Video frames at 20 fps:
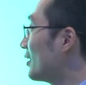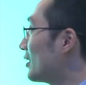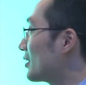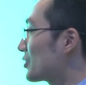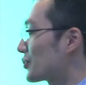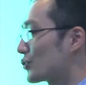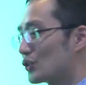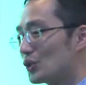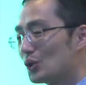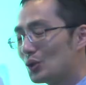
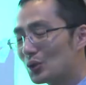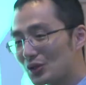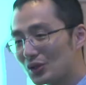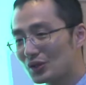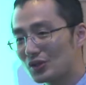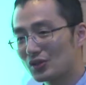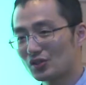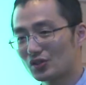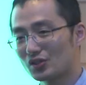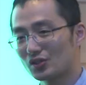
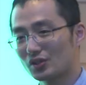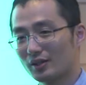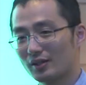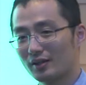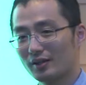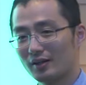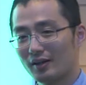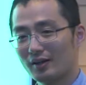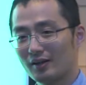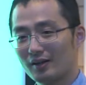Students,
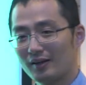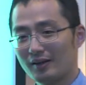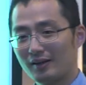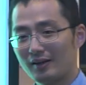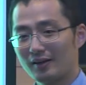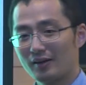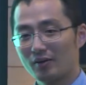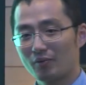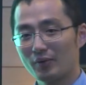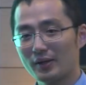
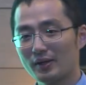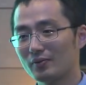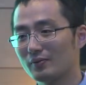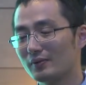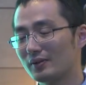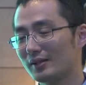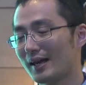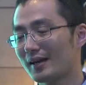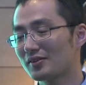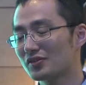
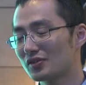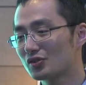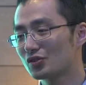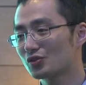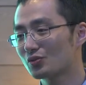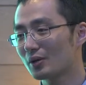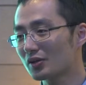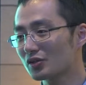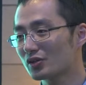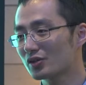as
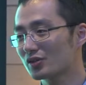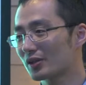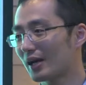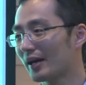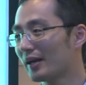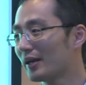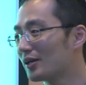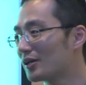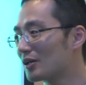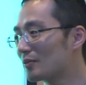instructors,
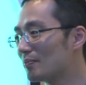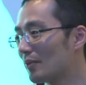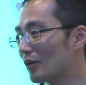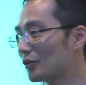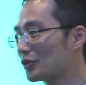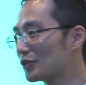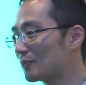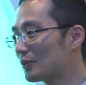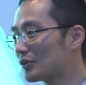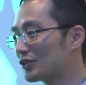I hear
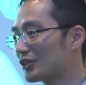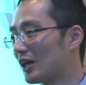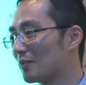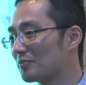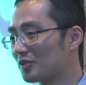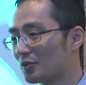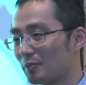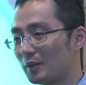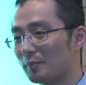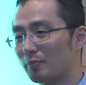multiple times
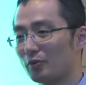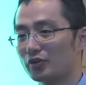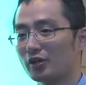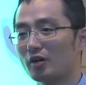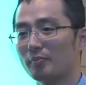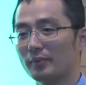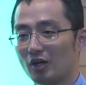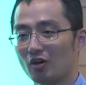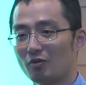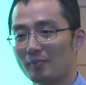that people tell
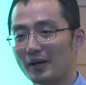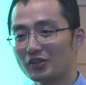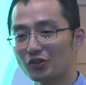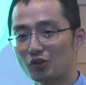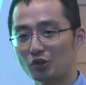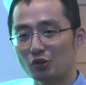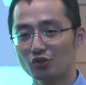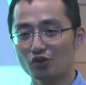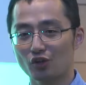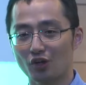me, oh, my
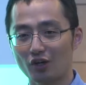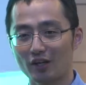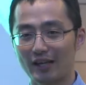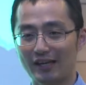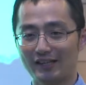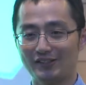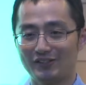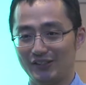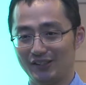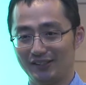students are
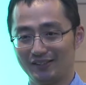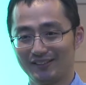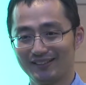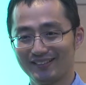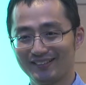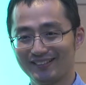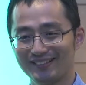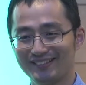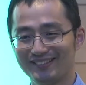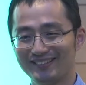lazy,
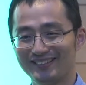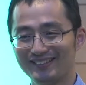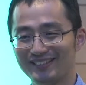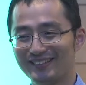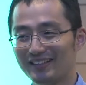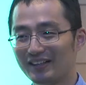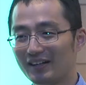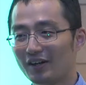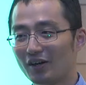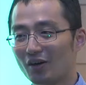
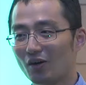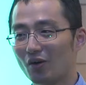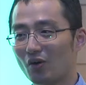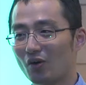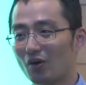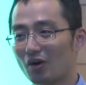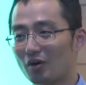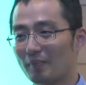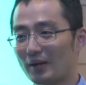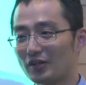
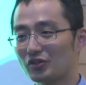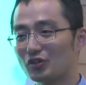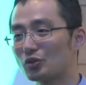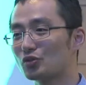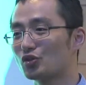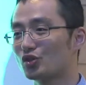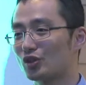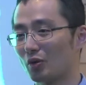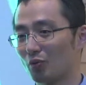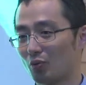or my
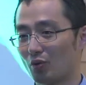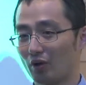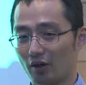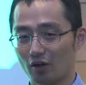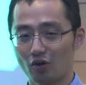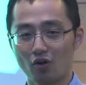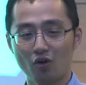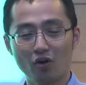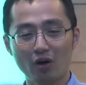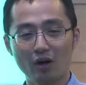students don't work,
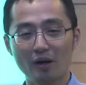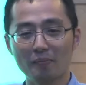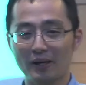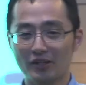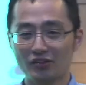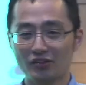or